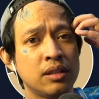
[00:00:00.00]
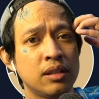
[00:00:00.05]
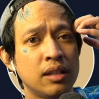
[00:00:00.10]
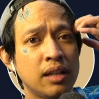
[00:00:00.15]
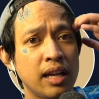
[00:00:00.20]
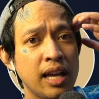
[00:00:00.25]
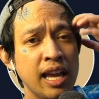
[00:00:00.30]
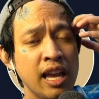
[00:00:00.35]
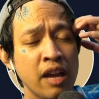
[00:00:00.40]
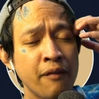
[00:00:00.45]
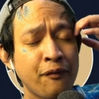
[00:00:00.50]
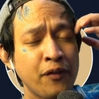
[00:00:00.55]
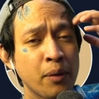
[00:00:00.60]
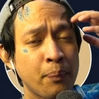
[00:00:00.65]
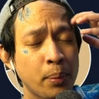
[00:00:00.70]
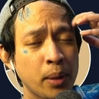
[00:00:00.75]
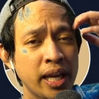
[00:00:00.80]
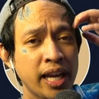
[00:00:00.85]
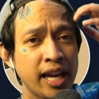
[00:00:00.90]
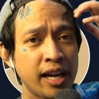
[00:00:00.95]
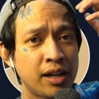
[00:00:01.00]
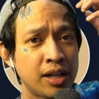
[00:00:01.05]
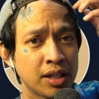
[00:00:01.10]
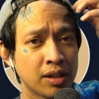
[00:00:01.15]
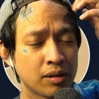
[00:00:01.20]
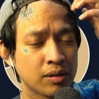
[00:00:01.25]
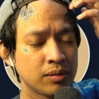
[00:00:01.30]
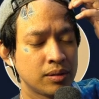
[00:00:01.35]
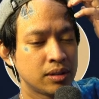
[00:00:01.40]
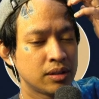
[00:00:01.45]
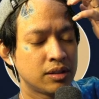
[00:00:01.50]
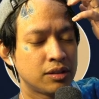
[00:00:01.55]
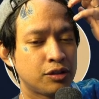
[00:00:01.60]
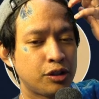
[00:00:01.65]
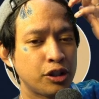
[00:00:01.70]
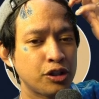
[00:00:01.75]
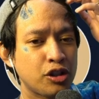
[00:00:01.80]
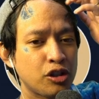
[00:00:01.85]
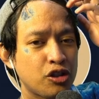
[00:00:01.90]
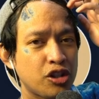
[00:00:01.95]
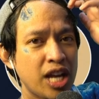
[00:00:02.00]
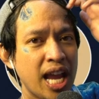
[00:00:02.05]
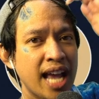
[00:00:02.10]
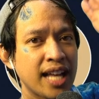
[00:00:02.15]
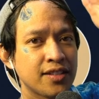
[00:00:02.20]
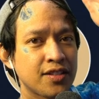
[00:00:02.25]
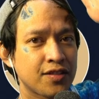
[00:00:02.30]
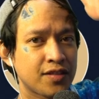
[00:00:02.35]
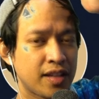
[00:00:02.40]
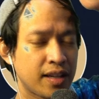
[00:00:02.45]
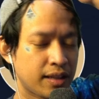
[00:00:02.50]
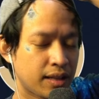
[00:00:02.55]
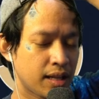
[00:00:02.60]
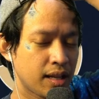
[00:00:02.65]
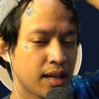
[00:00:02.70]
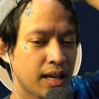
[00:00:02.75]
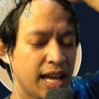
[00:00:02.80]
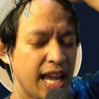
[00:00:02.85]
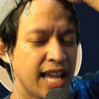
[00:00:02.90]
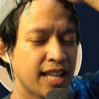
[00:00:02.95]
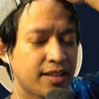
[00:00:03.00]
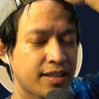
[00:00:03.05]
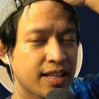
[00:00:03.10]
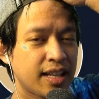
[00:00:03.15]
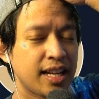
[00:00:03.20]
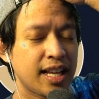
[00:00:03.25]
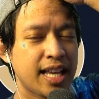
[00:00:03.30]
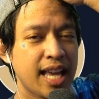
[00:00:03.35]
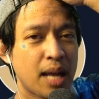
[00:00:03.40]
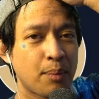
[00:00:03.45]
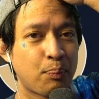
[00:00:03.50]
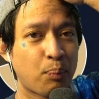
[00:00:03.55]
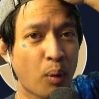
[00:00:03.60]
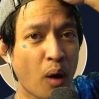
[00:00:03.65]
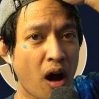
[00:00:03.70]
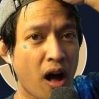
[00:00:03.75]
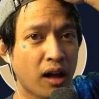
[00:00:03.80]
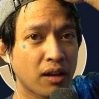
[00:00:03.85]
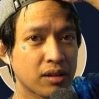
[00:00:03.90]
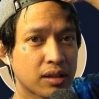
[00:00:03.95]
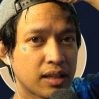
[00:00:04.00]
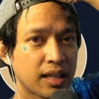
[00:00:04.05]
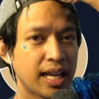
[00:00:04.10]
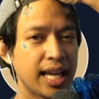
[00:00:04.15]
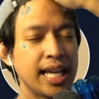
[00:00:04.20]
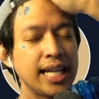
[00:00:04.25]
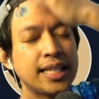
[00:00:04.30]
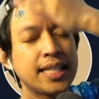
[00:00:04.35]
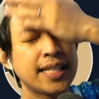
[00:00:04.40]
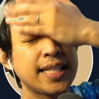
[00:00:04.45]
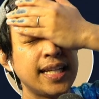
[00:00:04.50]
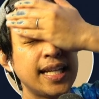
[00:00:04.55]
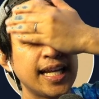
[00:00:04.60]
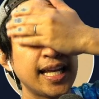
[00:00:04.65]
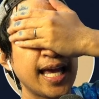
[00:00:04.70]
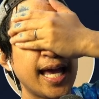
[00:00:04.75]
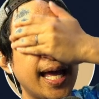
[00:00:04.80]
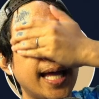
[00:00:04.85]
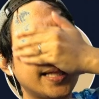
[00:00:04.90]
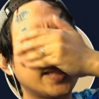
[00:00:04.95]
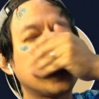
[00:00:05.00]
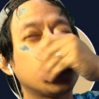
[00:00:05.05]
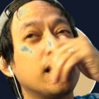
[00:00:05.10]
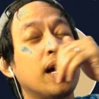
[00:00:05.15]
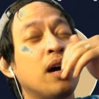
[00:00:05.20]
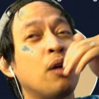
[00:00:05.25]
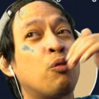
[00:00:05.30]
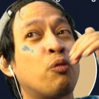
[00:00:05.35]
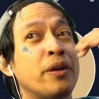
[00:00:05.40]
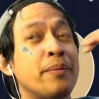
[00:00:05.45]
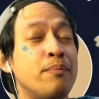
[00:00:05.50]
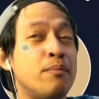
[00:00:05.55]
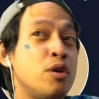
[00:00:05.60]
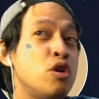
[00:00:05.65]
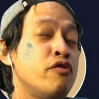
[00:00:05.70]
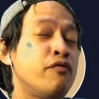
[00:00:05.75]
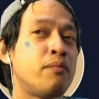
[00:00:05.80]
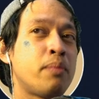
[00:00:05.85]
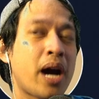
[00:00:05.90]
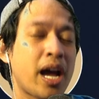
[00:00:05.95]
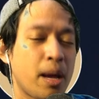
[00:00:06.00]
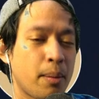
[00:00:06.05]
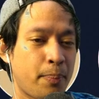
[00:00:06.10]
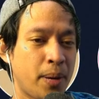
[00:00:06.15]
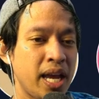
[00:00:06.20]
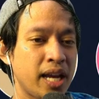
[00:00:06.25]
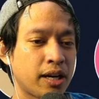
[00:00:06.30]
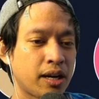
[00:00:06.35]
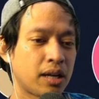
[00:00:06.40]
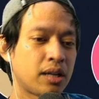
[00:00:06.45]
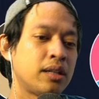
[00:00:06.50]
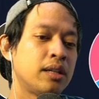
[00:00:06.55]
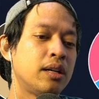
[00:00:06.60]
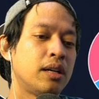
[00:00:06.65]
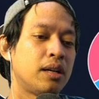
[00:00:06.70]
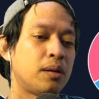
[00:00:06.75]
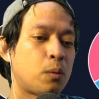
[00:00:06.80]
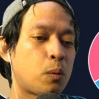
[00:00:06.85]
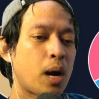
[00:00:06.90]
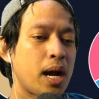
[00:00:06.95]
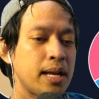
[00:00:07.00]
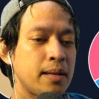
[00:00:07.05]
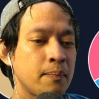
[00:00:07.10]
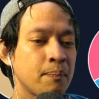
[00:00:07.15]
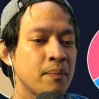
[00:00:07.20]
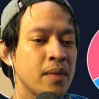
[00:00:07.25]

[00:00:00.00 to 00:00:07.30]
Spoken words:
if you play Ariel, there's a chance that it's going to get brawled. It's going to get removed by a pinger, right?